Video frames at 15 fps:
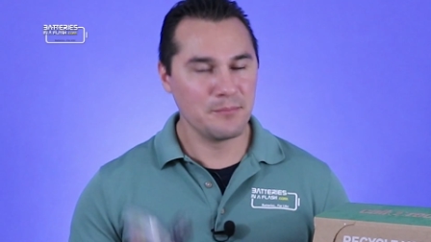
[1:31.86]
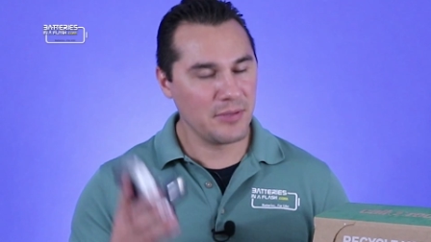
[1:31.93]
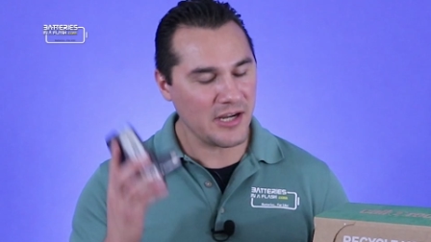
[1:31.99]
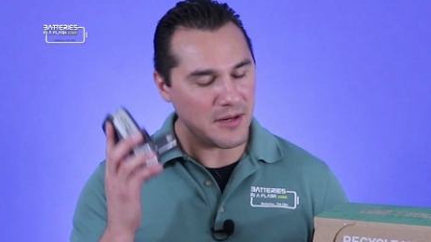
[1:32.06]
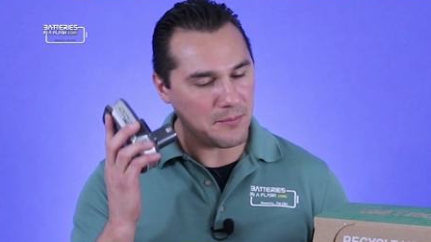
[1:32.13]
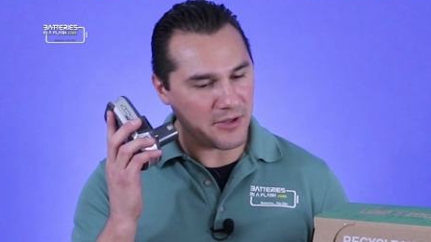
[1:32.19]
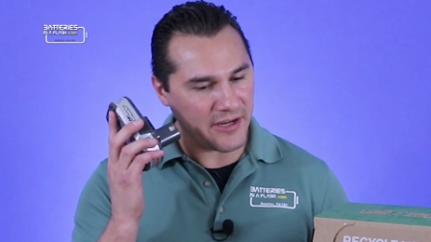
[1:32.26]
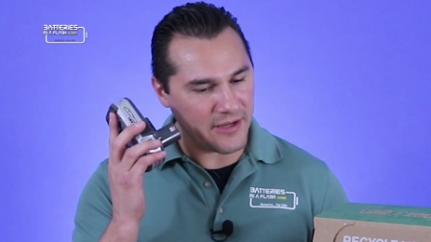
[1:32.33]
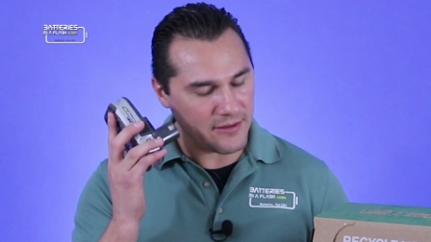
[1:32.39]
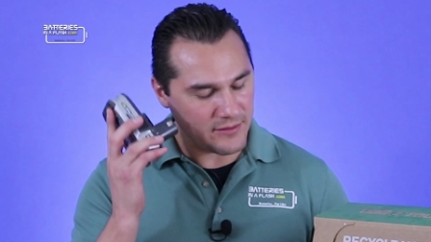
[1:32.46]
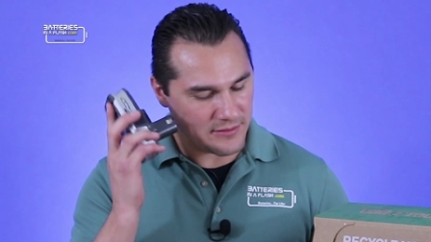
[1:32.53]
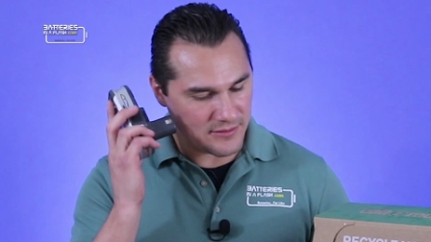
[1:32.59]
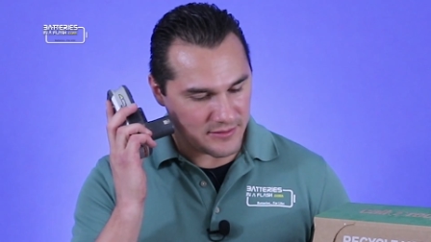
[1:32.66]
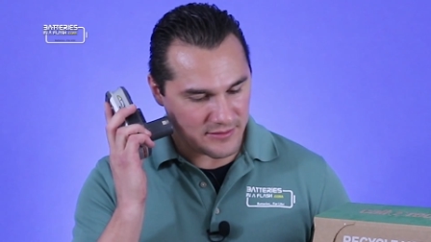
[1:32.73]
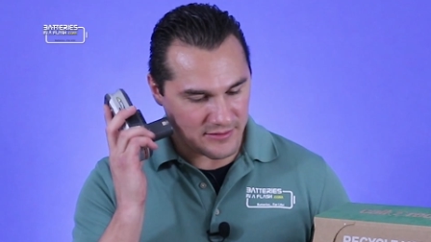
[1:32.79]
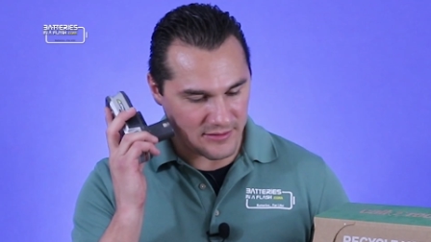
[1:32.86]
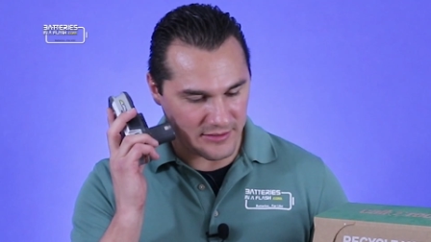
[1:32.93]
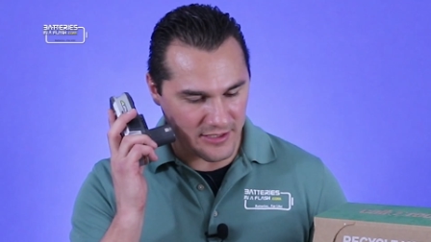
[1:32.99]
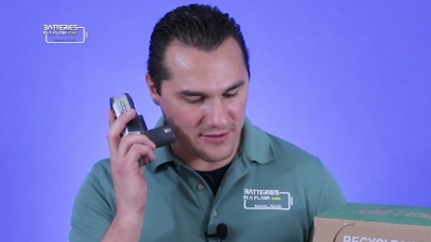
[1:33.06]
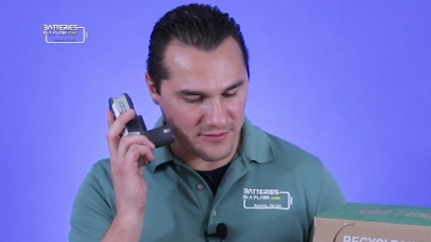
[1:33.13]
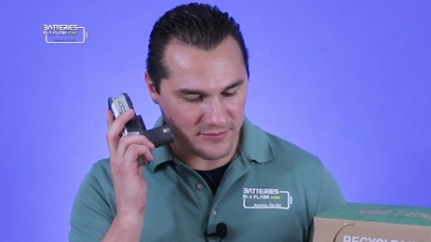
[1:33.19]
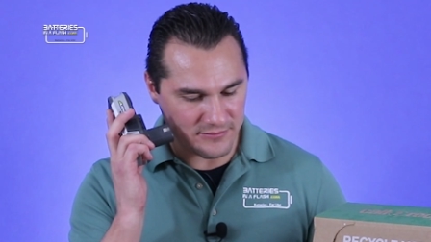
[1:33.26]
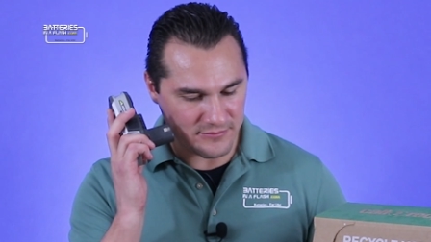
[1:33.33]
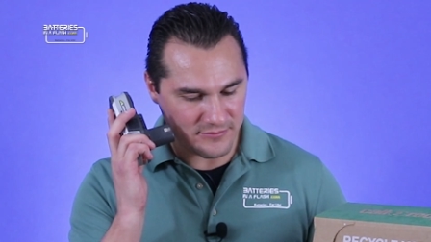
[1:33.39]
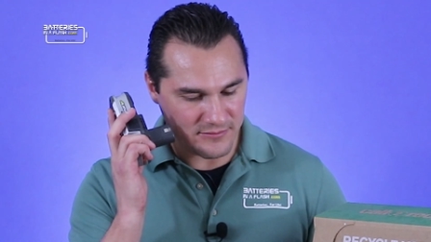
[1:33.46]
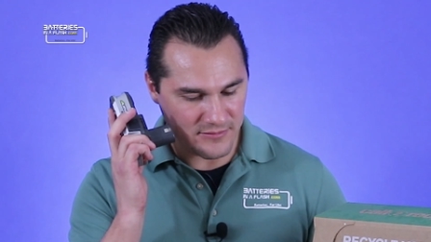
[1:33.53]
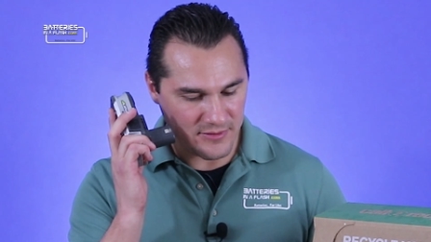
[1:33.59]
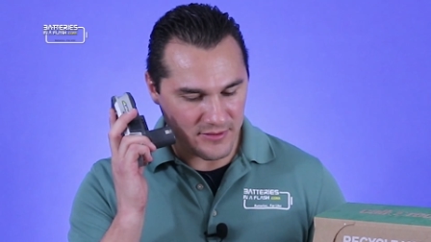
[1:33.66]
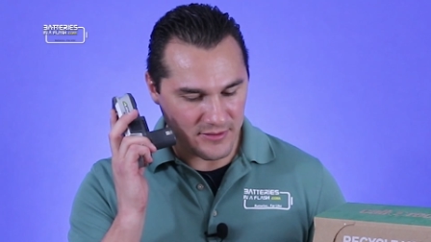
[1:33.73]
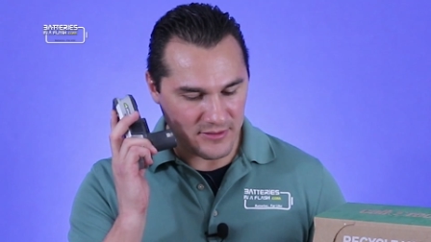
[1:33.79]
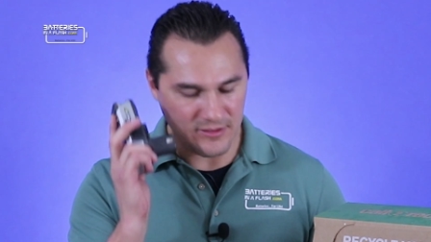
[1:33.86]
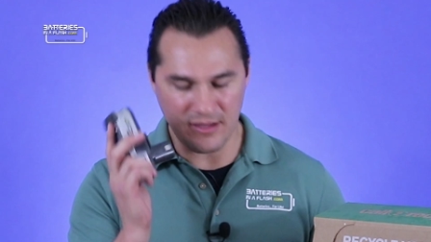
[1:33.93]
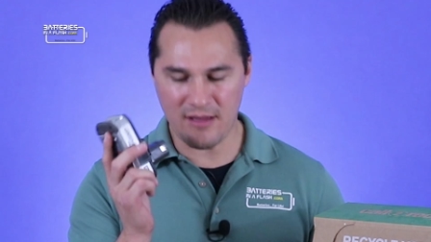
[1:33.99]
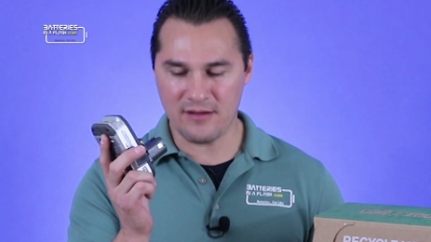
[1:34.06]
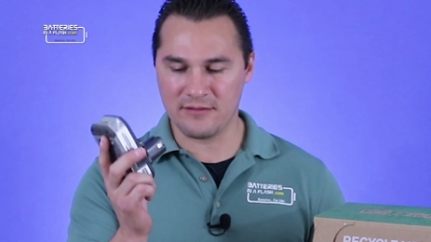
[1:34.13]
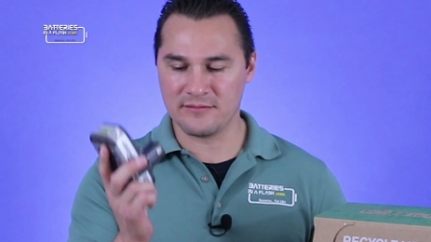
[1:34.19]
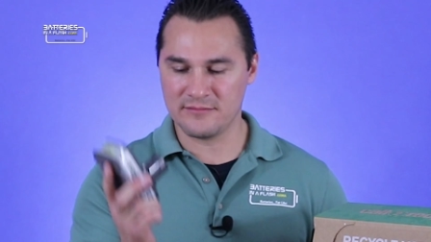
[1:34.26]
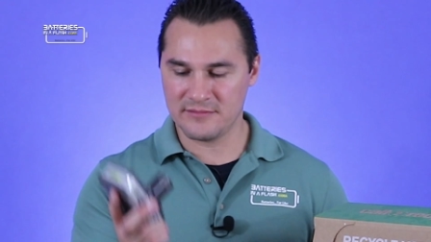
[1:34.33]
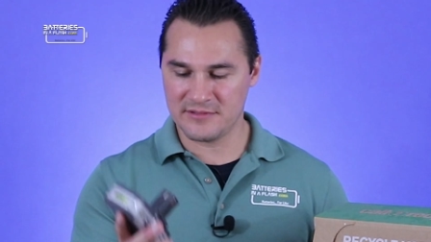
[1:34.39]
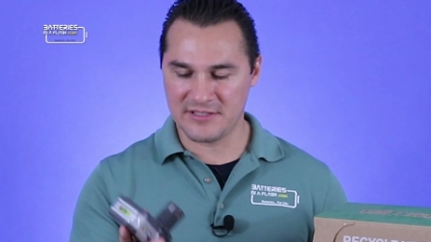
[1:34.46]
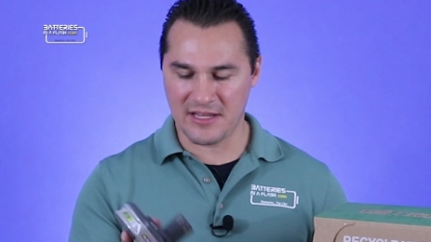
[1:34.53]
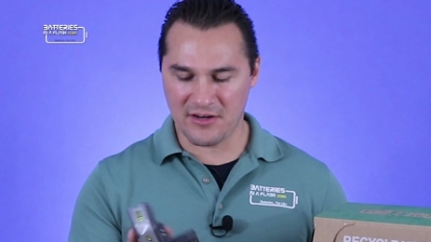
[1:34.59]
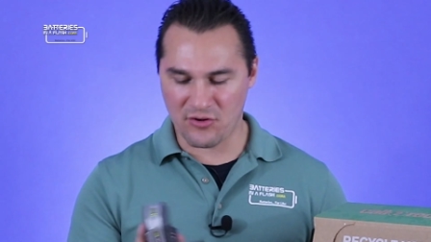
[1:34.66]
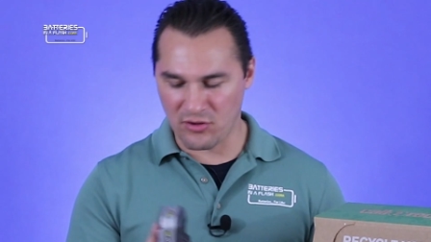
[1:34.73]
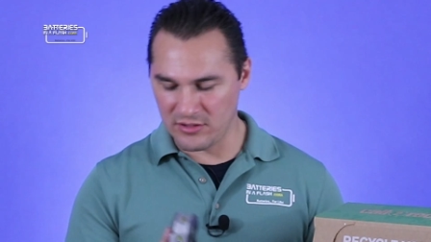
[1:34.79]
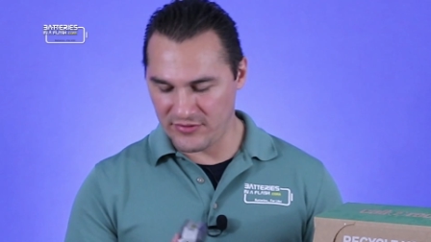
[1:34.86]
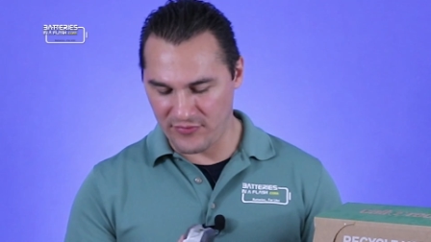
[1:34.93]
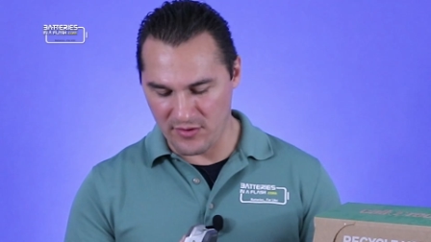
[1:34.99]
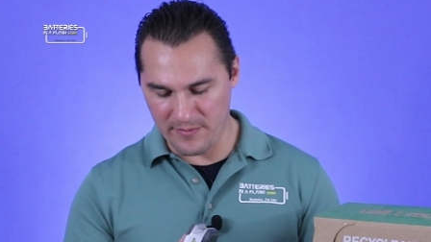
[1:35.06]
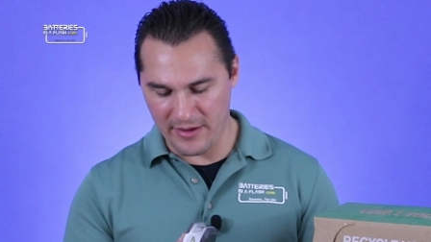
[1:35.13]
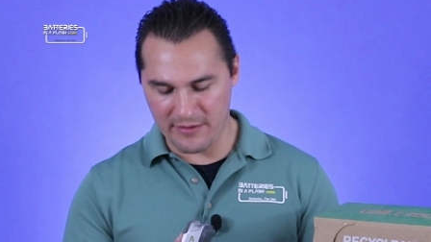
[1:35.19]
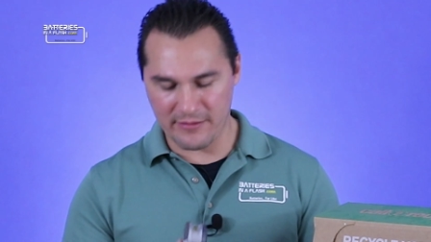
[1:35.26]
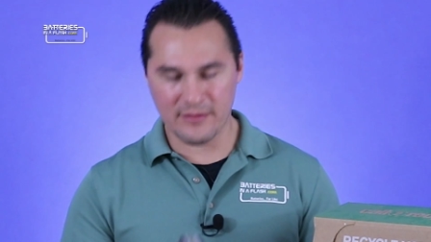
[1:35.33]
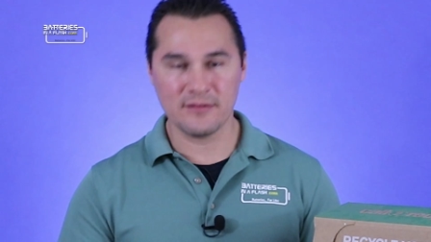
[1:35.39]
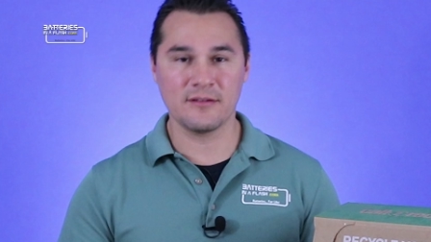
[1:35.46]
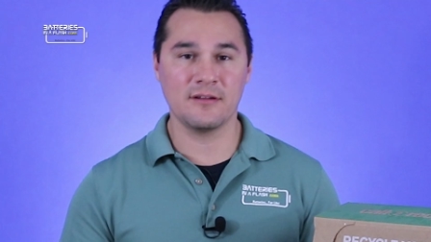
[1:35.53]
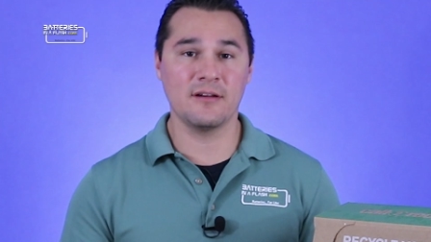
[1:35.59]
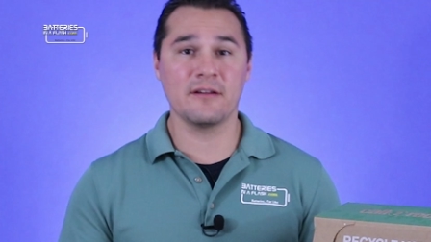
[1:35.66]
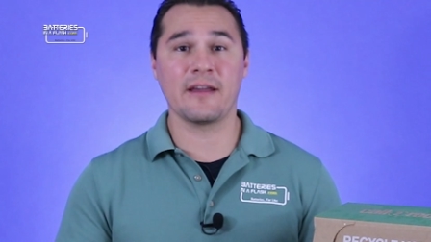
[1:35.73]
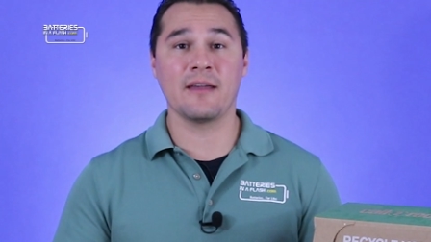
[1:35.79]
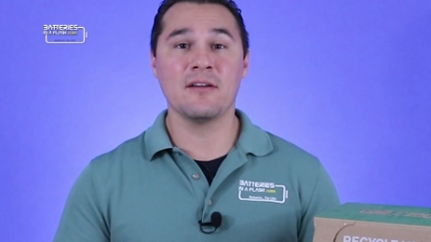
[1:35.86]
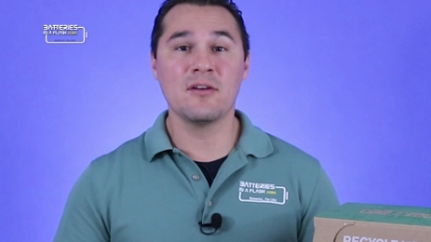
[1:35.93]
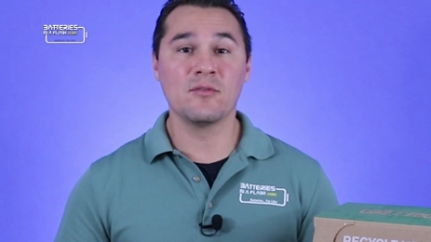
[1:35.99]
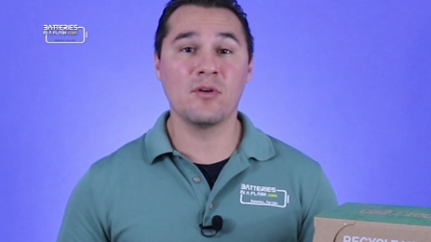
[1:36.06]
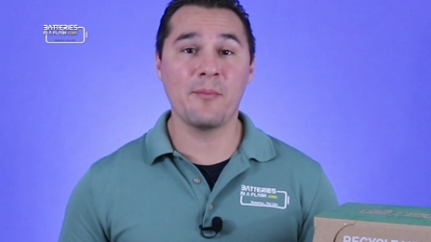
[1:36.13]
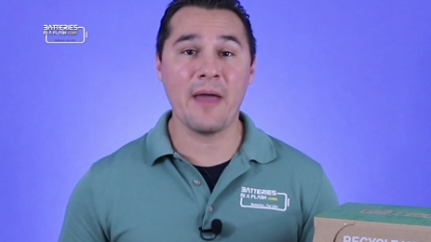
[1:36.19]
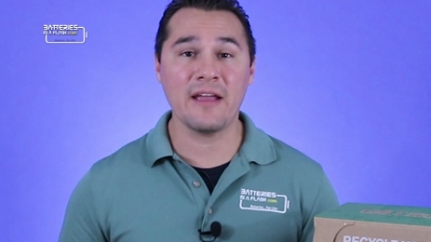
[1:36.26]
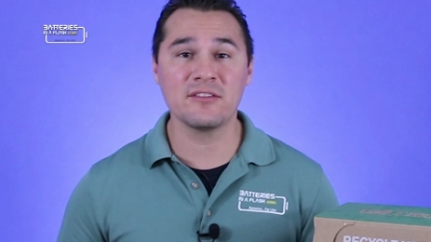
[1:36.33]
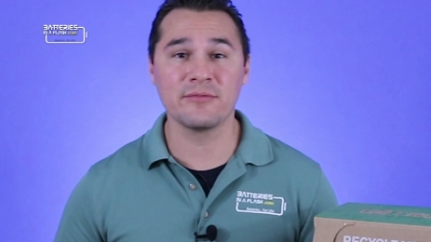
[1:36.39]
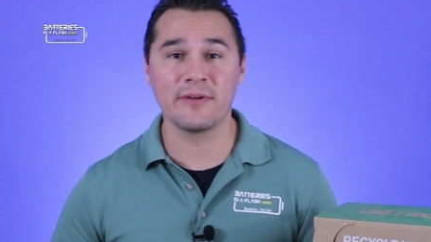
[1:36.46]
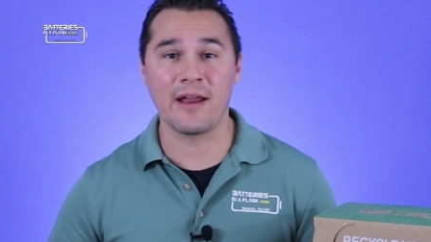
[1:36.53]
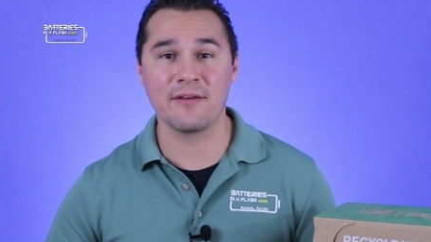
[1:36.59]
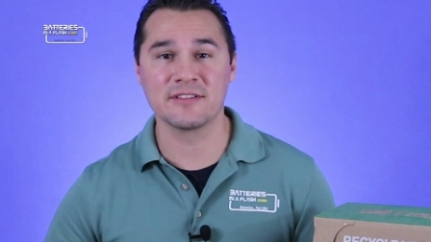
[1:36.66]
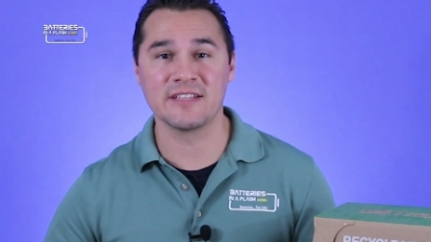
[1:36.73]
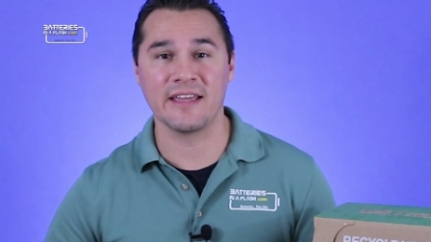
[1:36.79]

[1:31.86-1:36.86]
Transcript: Bling, bling. Hello? Oh, it's not a cordless phone battery? Okay, well, back to what I was